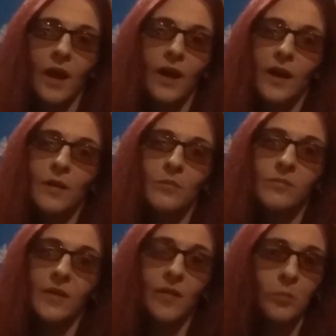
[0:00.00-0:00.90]

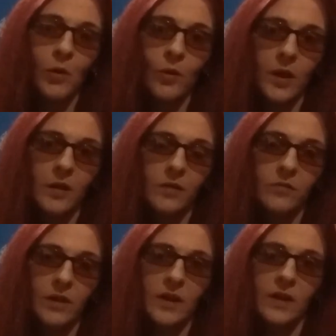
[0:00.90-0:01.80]
It's appalling,
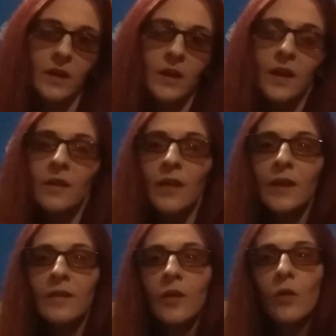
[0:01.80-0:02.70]
really.
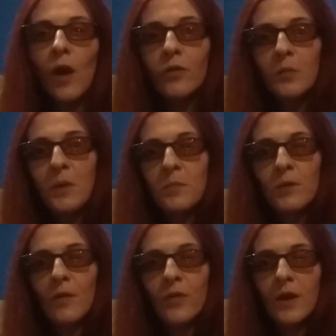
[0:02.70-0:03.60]
Then there are other
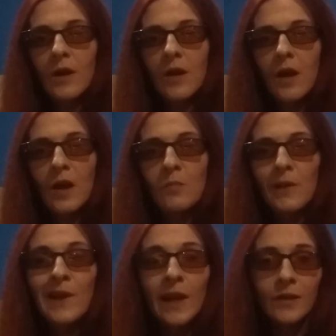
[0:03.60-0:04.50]
people on
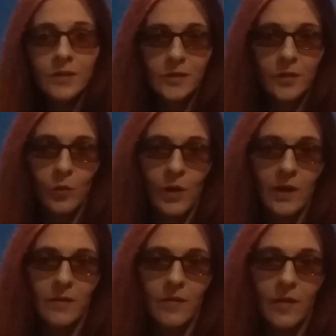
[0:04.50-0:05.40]
there linked to the
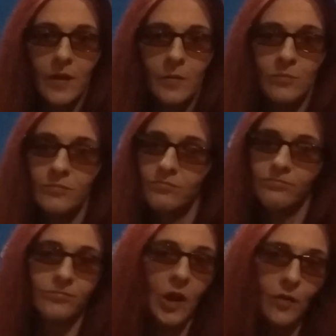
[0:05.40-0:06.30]
Quacks
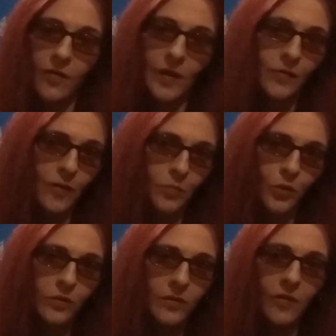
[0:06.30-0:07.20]
that are selling these
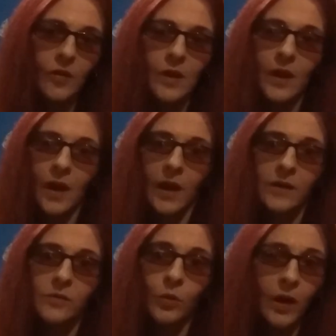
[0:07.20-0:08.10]
products.
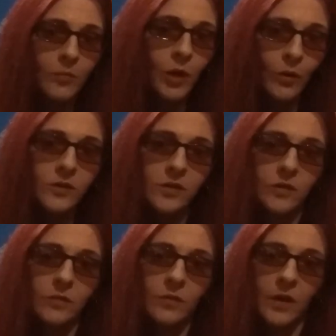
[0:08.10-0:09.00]
And what I'm going to
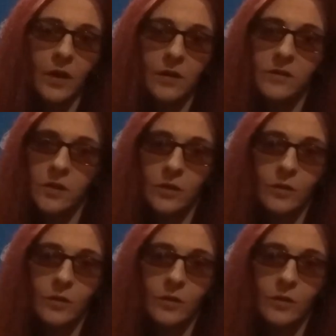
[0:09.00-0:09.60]
do, and